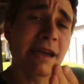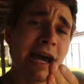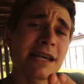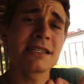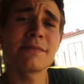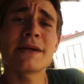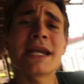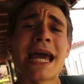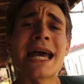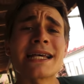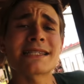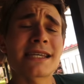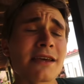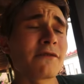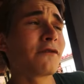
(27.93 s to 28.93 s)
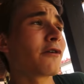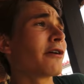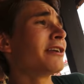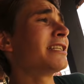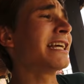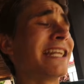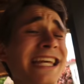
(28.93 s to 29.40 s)
guys have been asking for
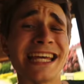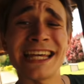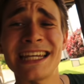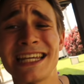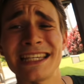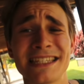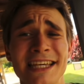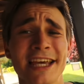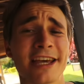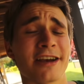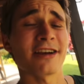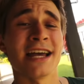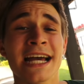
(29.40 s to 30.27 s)
it, and it is here.